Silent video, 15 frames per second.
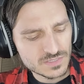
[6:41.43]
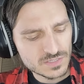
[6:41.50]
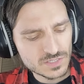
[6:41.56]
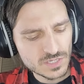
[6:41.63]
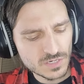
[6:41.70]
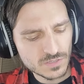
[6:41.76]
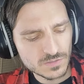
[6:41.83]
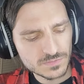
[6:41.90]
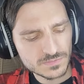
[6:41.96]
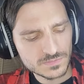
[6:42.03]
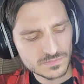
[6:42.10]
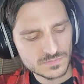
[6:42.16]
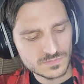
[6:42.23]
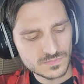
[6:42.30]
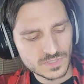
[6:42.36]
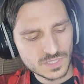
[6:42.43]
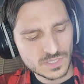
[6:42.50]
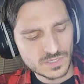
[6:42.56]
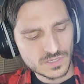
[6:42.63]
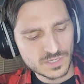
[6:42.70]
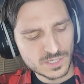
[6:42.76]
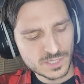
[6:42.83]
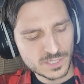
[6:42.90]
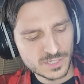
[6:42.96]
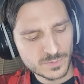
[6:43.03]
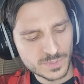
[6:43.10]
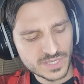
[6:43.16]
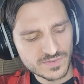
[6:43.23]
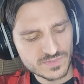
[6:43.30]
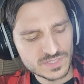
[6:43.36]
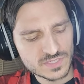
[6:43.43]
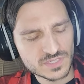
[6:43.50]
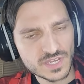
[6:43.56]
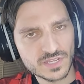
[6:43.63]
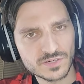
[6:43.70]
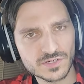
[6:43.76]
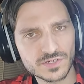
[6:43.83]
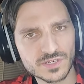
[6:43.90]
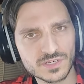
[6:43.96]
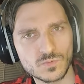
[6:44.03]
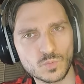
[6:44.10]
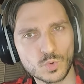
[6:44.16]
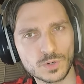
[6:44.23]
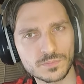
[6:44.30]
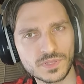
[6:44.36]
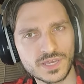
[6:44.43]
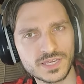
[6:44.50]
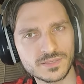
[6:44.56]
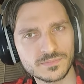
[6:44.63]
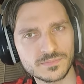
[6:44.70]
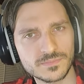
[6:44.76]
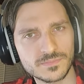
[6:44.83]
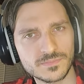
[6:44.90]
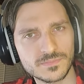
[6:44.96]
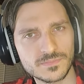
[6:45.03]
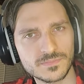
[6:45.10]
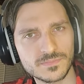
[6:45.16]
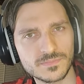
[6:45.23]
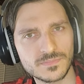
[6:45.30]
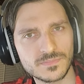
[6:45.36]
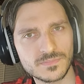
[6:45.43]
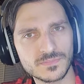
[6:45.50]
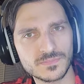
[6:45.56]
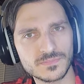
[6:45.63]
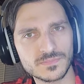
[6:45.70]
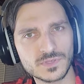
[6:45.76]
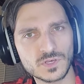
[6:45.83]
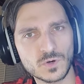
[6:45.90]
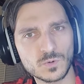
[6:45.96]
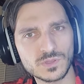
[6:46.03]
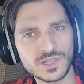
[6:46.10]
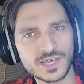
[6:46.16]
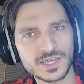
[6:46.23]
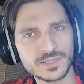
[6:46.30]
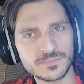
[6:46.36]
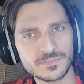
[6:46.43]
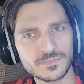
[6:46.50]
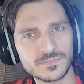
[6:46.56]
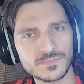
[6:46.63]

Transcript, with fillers: So, uh, we have the standard warm light, cold light,